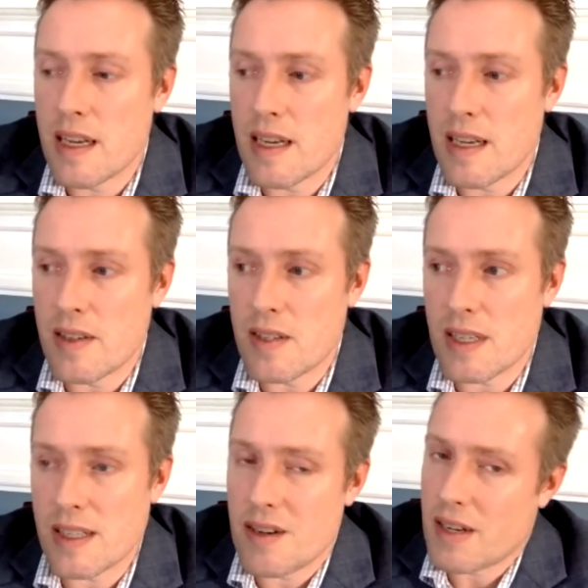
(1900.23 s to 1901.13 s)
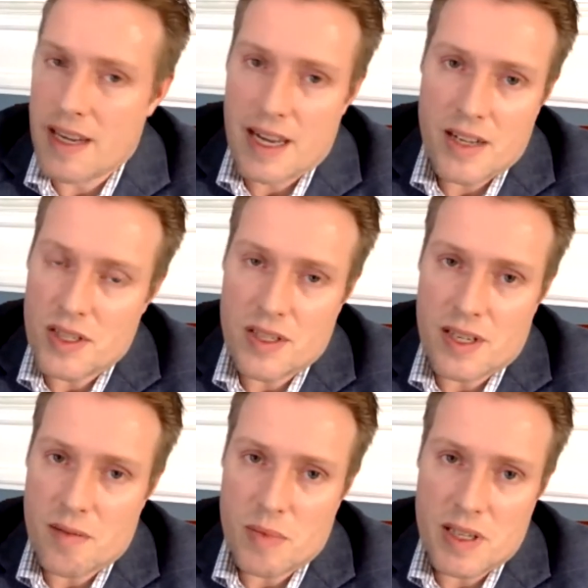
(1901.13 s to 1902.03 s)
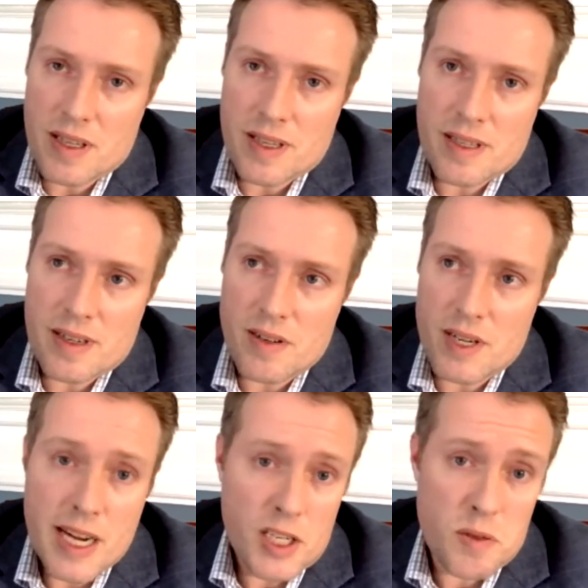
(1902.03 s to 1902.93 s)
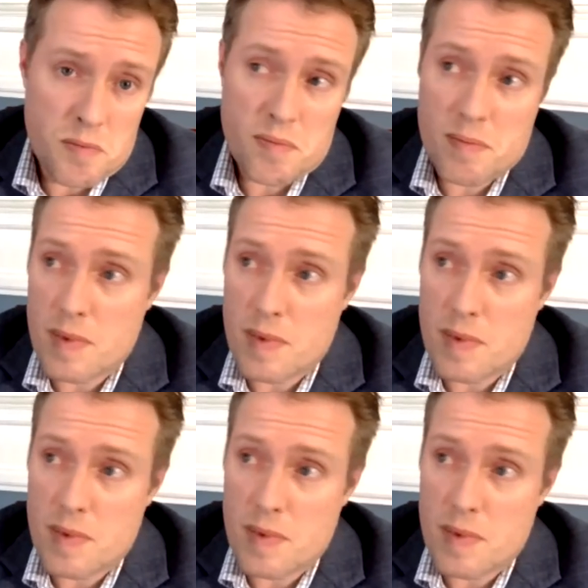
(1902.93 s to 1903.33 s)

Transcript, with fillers: uh, is like the archaeology is going to be the, you know, the next,